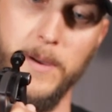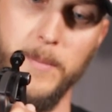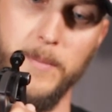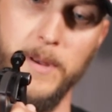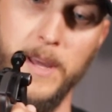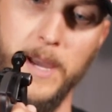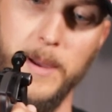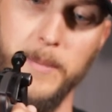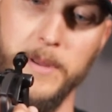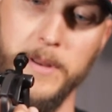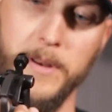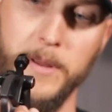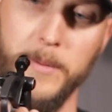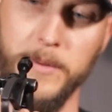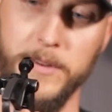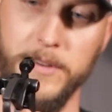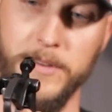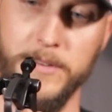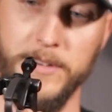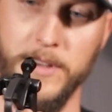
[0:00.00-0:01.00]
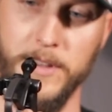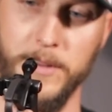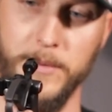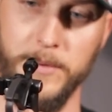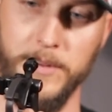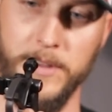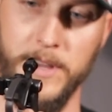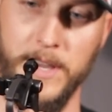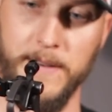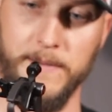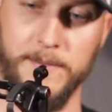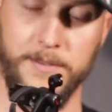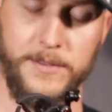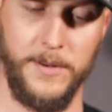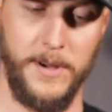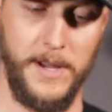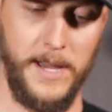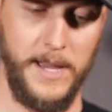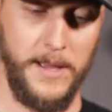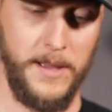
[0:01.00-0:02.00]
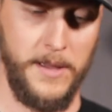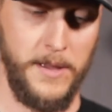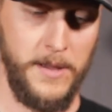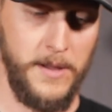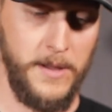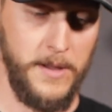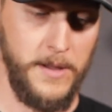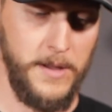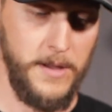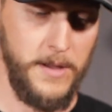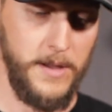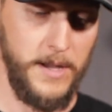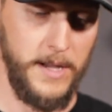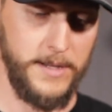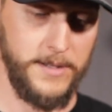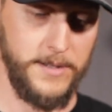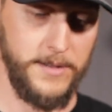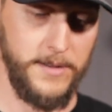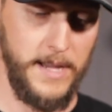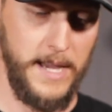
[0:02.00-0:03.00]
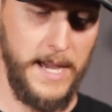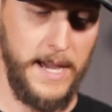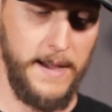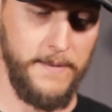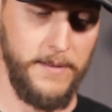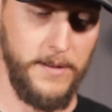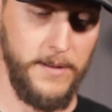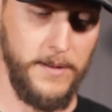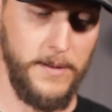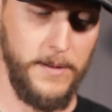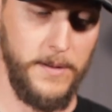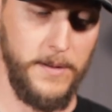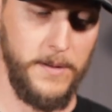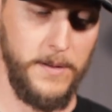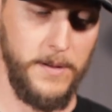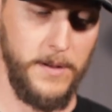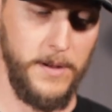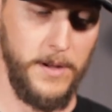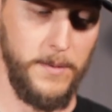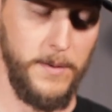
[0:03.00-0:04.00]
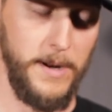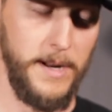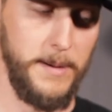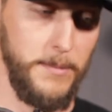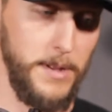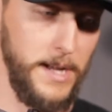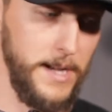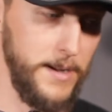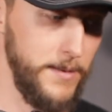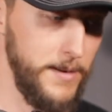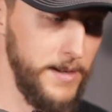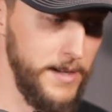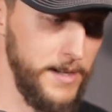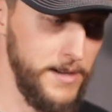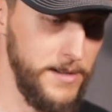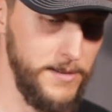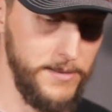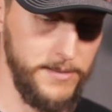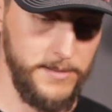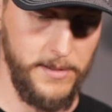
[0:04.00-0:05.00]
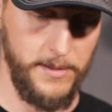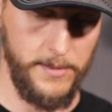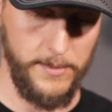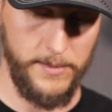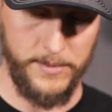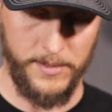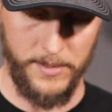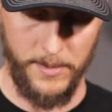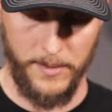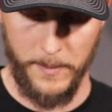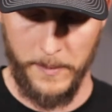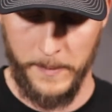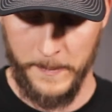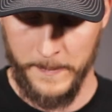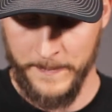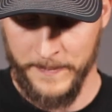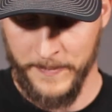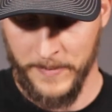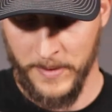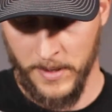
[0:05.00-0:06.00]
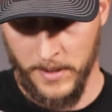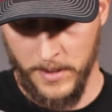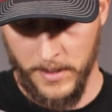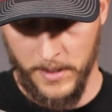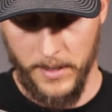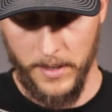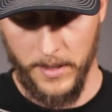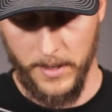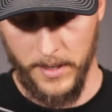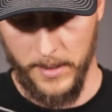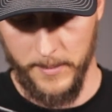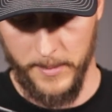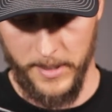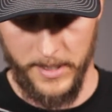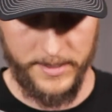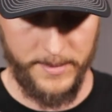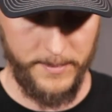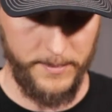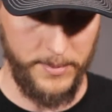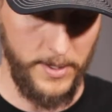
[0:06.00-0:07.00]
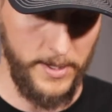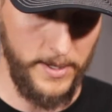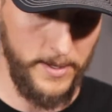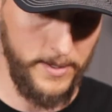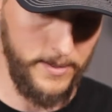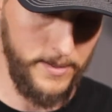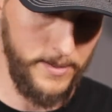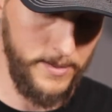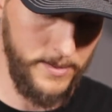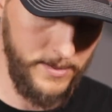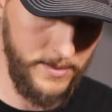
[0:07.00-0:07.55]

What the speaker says: not being able to use the other one you have. So I actually have a red and black one I could use too. So awesome product.